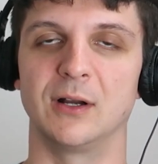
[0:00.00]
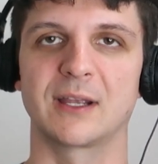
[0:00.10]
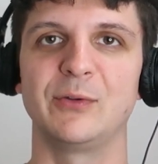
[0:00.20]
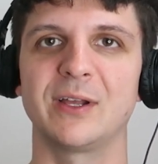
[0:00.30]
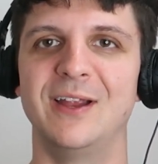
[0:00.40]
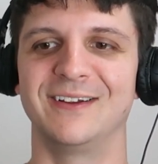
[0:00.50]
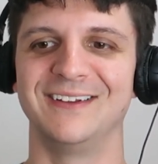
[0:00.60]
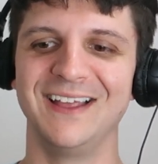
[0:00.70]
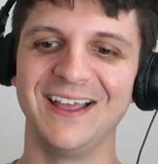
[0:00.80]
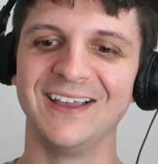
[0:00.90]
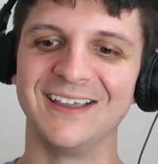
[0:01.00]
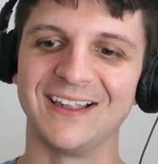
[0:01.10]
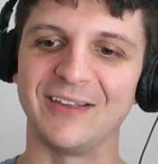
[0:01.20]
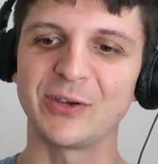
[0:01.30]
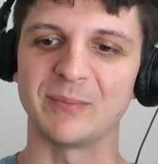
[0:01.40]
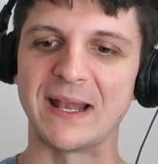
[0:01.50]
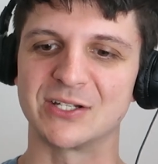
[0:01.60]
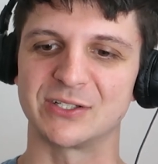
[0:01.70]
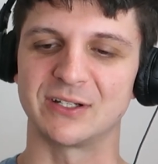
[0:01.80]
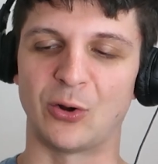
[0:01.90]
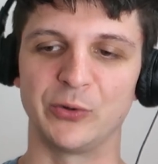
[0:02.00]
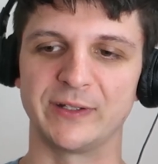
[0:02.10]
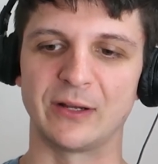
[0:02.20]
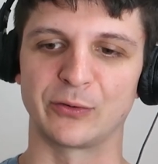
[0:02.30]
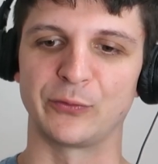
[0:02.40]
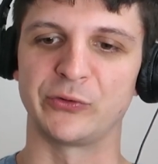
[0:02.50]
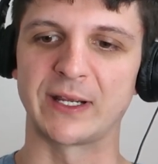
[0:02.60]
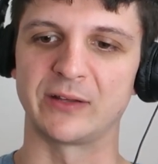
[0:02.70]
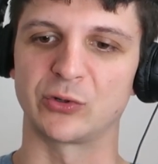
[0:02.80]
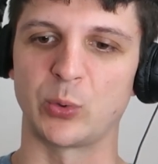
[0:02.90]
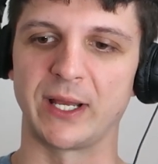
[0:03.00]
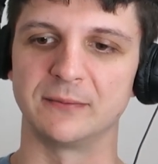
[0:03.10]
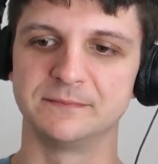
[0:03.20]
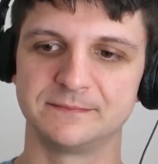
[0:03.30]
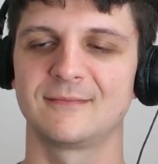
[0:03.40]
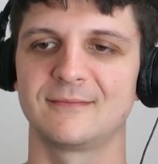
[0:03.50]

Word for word: Look, if you can manage to hold it down for a few seconds, you're winning.